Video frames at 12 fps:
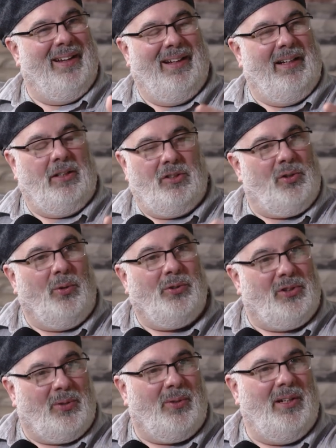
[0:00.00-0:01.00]
He just told
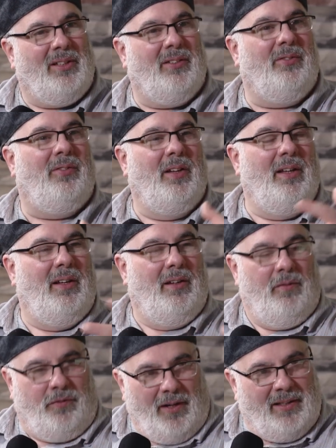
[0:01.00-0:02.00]
stories of
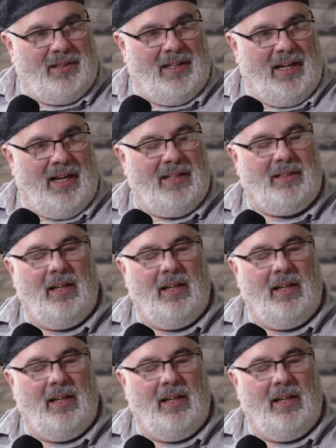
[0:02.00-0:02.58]
friends that he has.